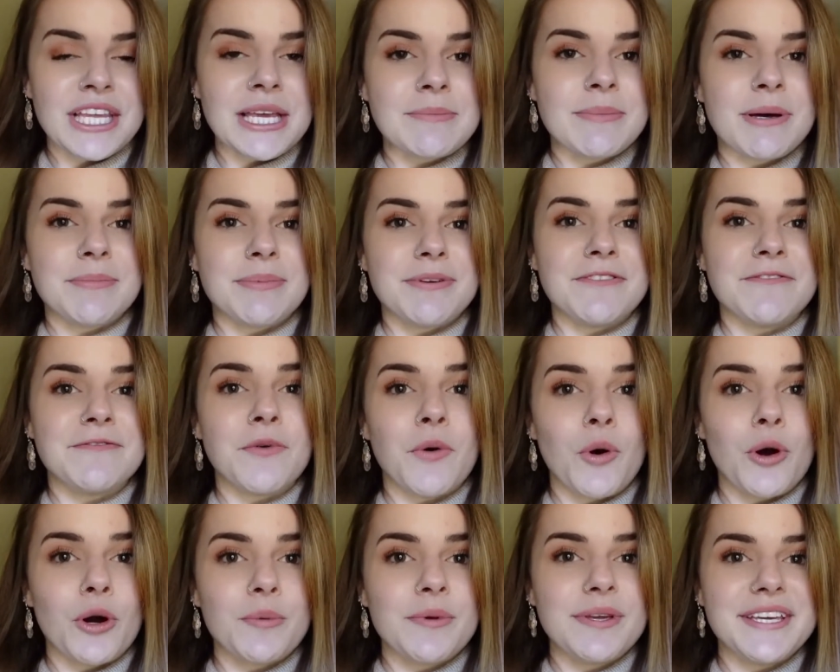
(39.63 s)
But
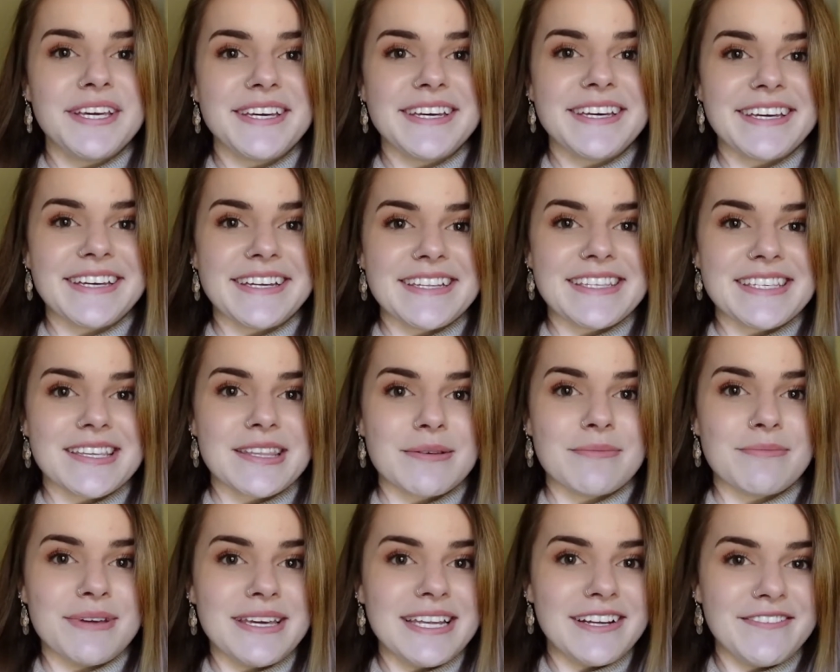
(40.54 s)
before we get into the
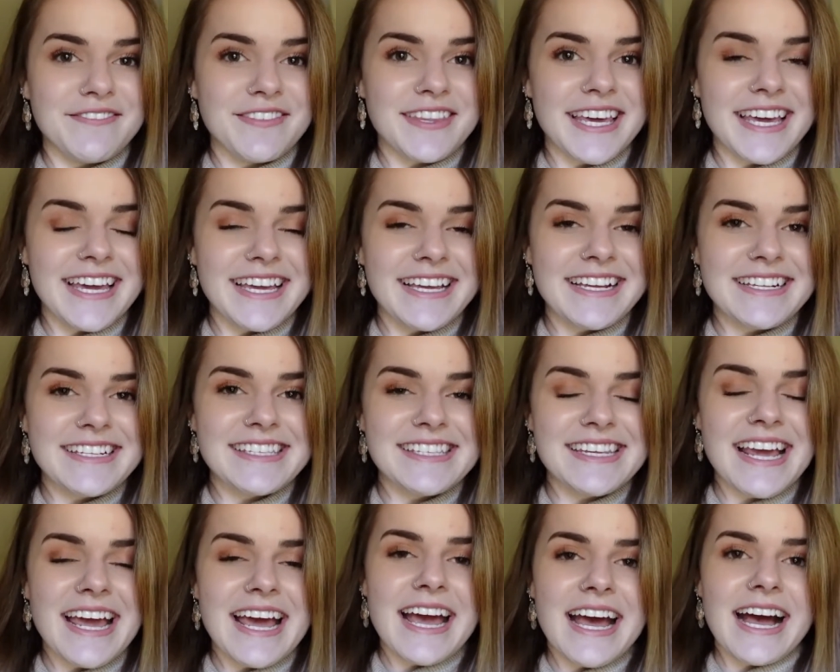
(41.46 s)
meat of
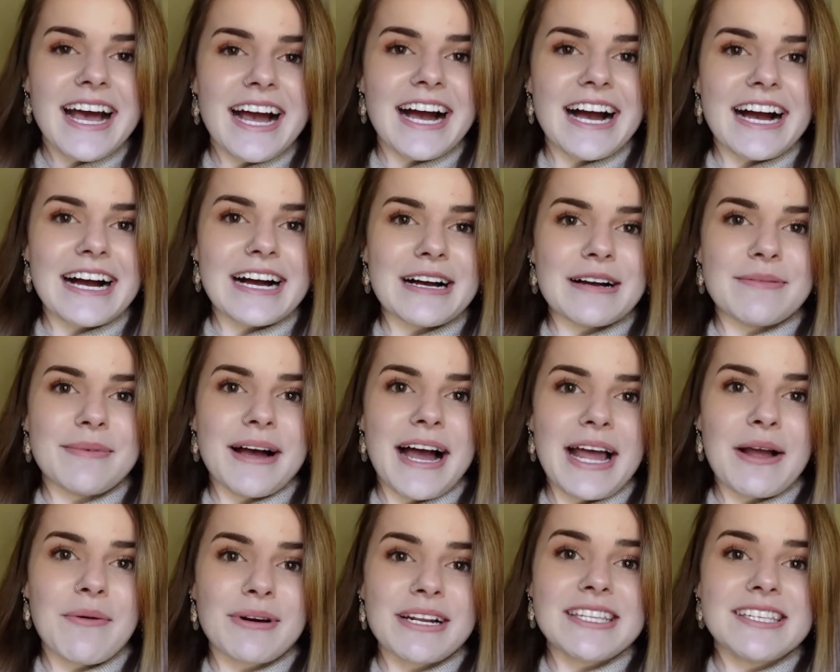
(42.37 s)
things,
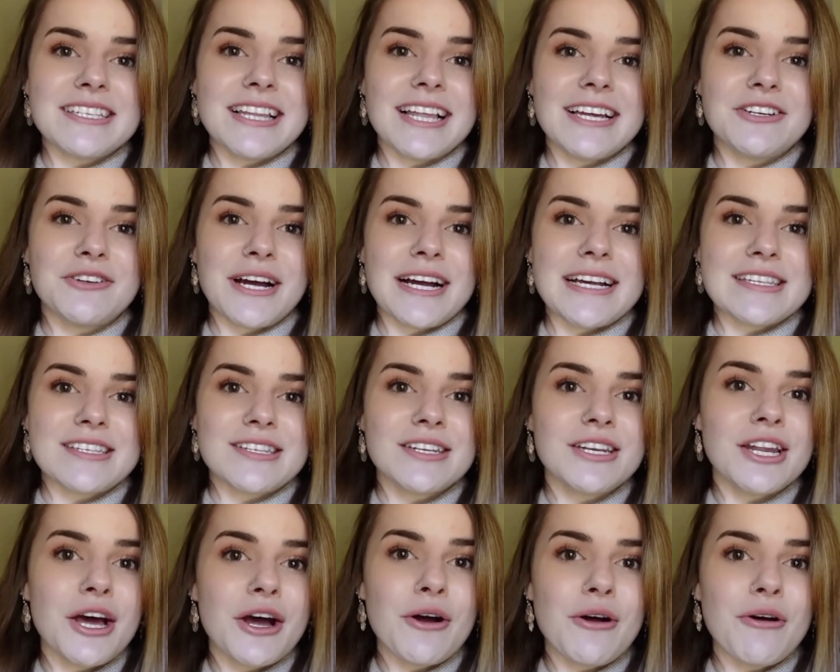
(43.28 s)
I wanted to let you guys
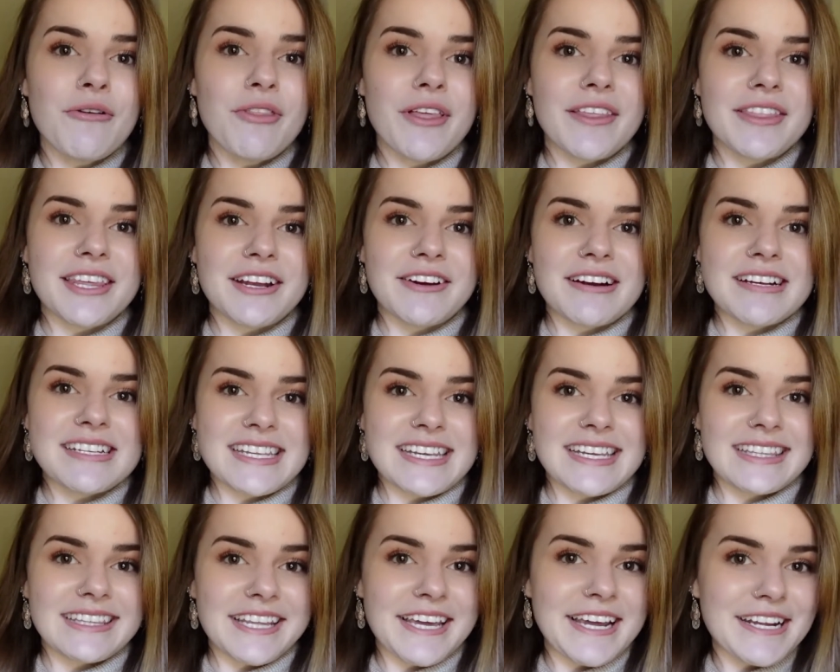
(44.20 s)
know that there is
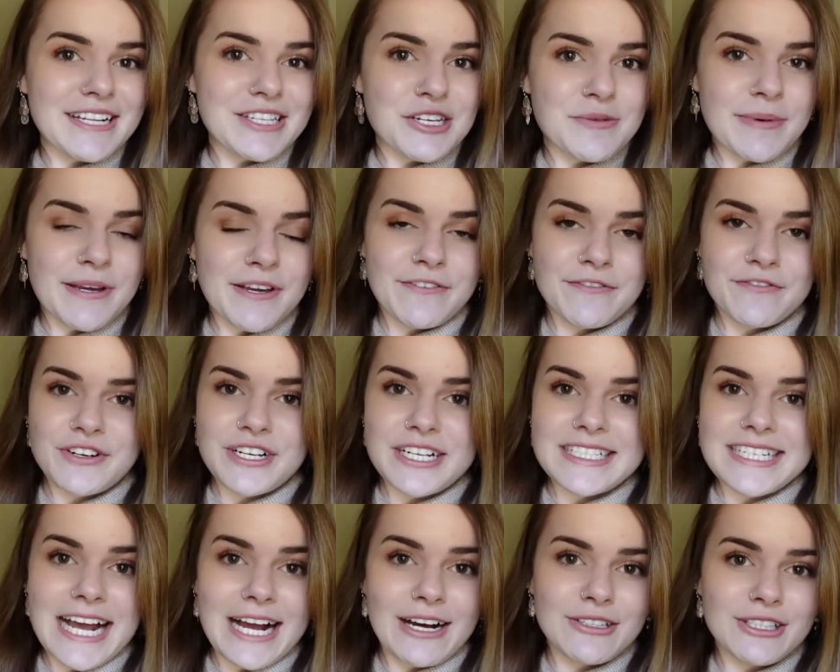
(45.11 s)
a link to my free
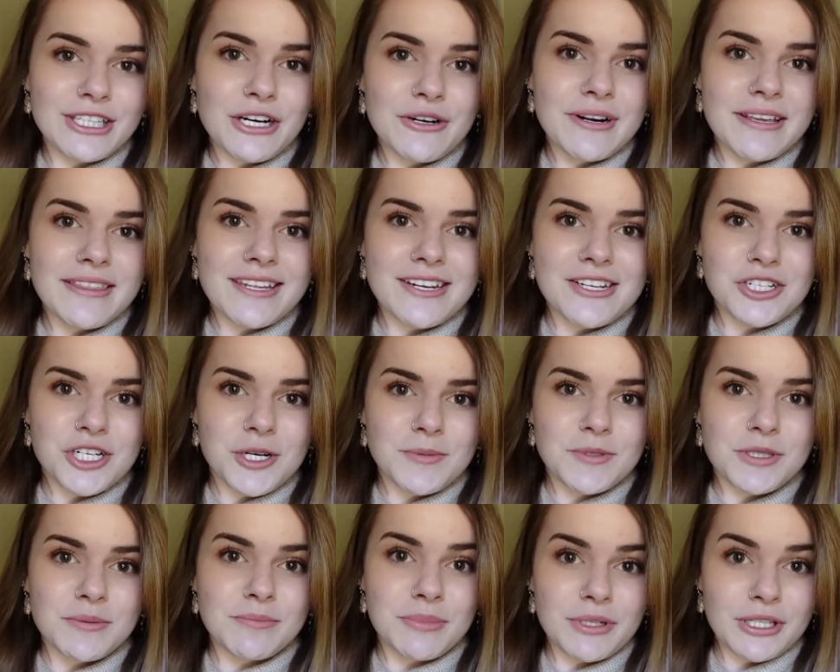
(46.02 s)
download in the
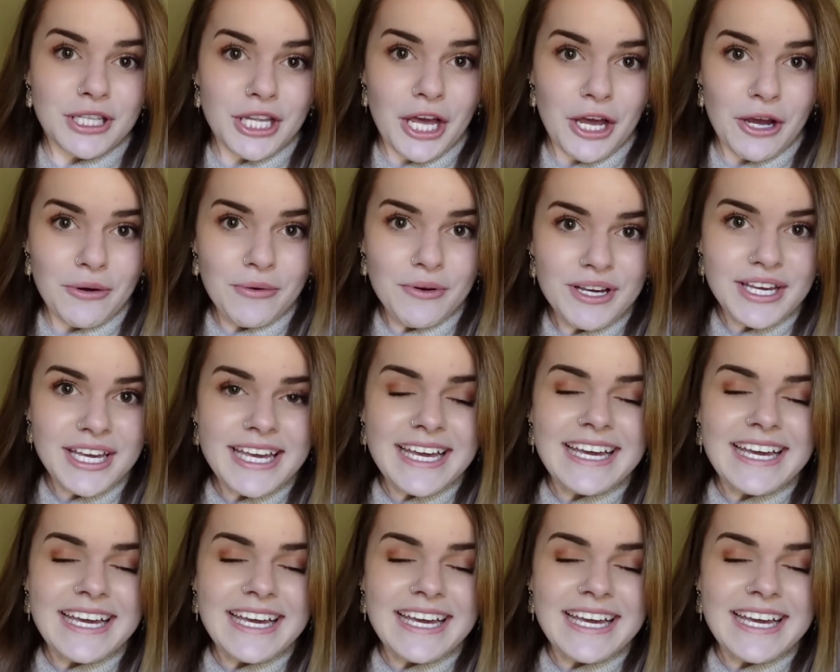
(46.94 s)
description below.